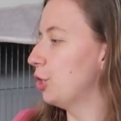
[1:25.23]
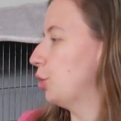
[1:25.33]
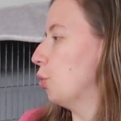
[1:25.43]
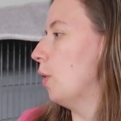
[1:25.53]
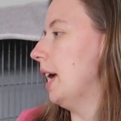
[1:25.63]

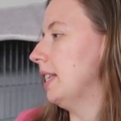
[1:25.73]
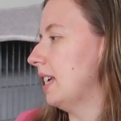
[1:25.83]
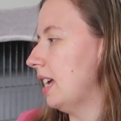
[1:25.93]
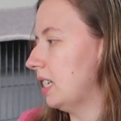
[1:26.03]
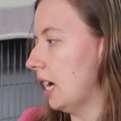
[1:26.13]
So
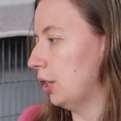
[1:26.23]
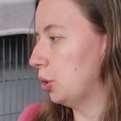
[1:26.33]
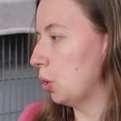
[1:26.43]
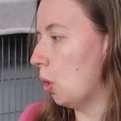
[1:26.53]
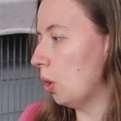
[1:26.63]
it is a
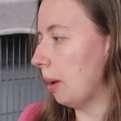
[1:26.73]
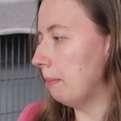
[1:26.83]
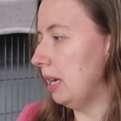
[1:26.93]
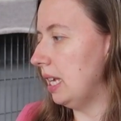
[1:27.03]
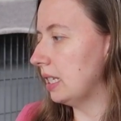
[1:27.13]
Dog
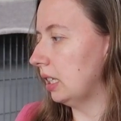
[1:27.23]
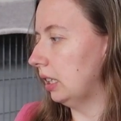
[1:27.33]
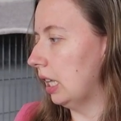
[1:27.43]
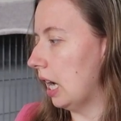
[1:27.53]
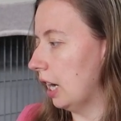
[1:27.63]
Mate
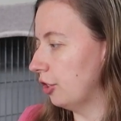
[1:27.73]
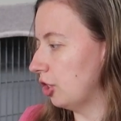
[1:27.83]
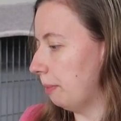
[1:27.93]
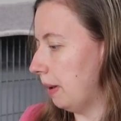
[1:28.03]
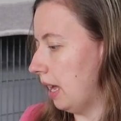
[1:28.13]

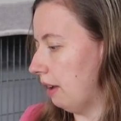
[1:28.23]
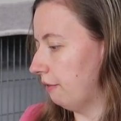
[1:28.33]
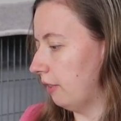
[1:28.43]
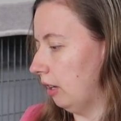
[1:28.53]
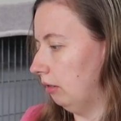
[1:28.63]
large
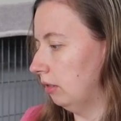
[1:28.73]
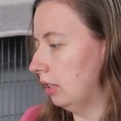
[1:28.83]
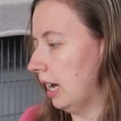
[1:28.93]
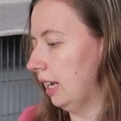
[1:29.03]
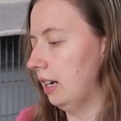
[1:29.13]
pet
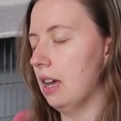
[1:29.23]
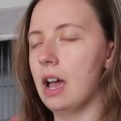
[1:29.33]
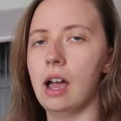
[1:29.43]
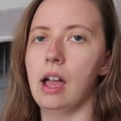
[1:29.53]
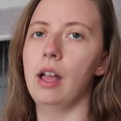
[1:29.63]
fountain, and
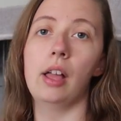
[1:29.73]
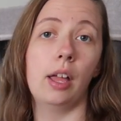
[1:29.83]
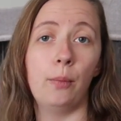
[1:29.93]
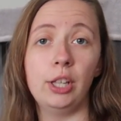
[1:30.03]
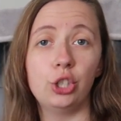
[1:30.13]

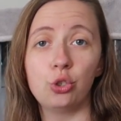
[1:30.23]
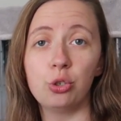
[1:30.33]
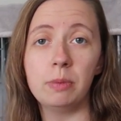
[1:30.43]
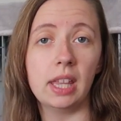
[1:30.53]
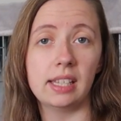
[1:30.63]
when he
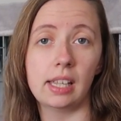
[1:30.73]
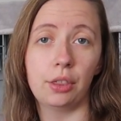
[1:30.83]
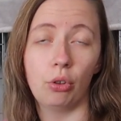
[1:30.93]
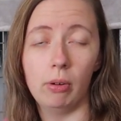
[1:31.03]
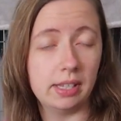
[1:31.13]
showed me this I
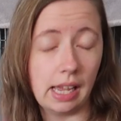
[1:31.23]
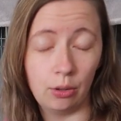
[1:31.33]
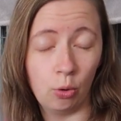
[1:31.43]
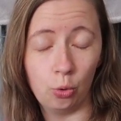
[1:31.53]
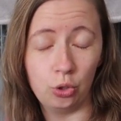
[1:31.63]
thought, is
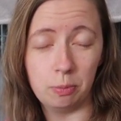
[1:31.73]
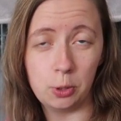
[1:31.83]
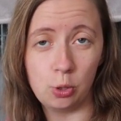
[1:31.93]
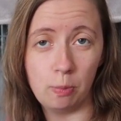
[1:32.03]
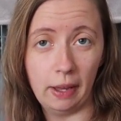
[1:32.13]
that not going to
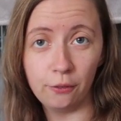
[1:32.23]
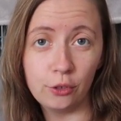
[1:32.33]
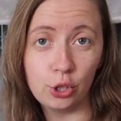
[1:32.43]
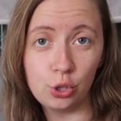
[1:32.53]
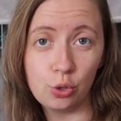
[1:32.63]
be too big
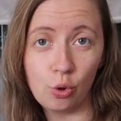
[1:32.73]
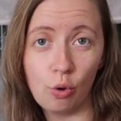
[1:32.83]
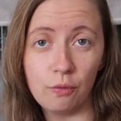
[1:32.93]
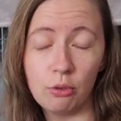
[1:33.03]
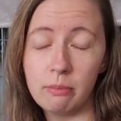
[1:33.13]
for the two
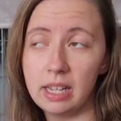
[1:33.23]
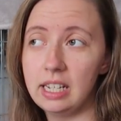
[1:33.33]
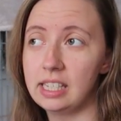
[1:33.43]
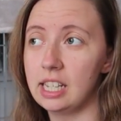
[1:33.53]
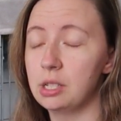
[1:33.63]
of them?
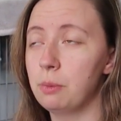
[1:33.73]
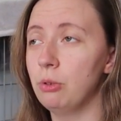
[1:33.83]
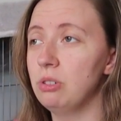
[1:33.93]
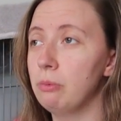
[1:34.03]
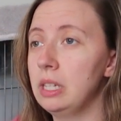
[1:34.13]
And he says,
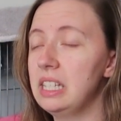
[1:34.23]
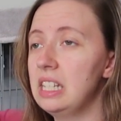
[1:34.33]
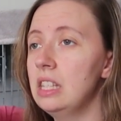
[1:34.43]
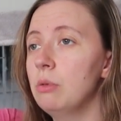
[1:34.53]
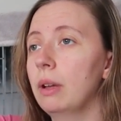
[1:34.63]
well, when you've
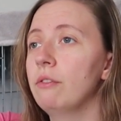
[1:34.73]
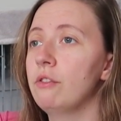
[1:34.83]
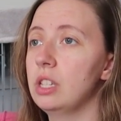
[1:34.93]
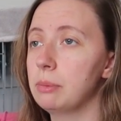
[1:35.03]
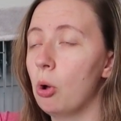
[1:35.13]
seen the one
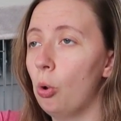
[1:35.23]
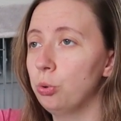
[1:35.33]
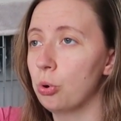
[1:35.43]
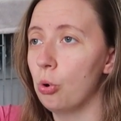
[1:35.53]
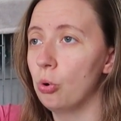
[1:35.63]
for the
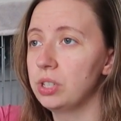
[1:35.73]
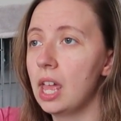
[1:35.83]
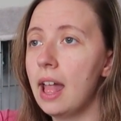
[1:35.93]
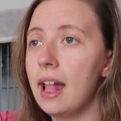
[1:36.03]
small dogs,